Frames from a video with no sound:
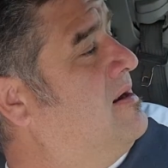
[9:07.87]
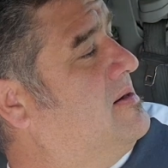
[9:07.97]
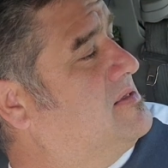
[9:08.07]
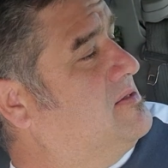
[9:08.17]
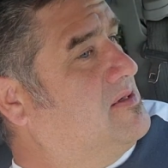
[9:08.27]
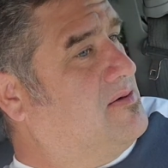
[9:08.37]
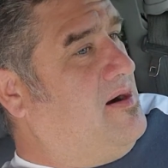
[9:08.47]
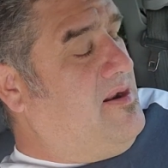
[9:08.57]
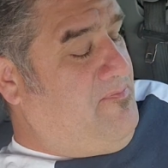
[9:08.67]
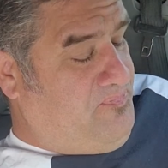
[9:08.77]
Crystals are
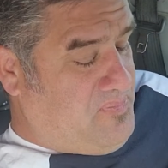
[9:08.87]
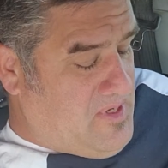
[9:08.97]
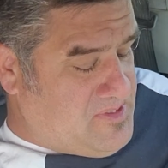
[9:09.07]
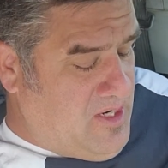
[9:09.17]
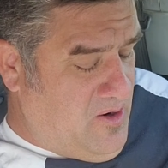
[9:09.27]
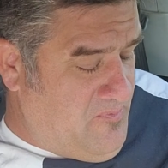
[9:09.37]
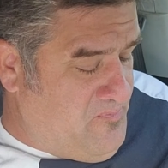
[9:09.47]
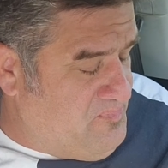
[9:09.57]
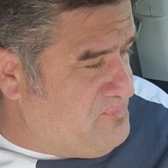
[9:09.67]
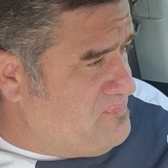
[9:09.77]
great. So,
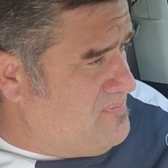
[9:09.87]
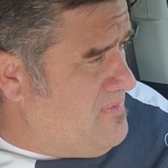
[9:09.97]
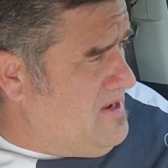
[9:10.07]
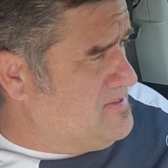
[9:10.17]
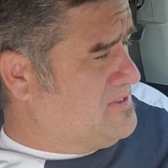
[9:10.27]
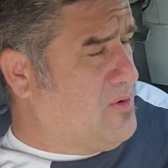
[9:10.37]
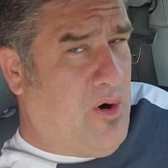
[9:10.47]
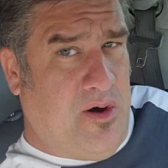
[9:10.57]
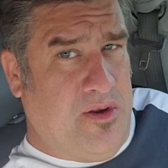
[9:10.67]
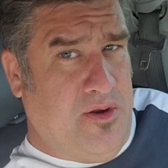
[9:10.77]
and so
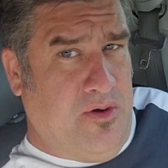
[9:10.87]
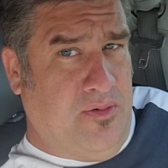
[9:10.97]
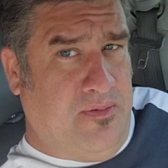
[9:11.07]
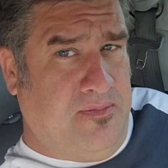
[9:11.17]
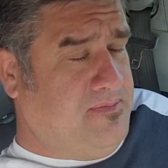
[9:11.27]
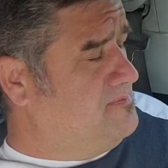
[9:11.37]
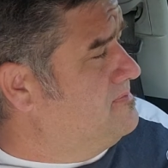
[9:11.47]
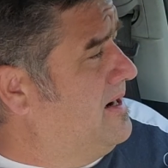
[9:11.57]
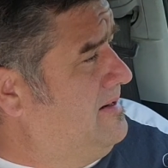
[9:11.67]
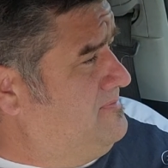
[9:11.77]
are you.
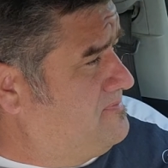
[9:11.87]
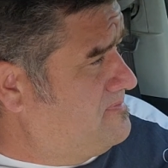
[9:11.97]
But,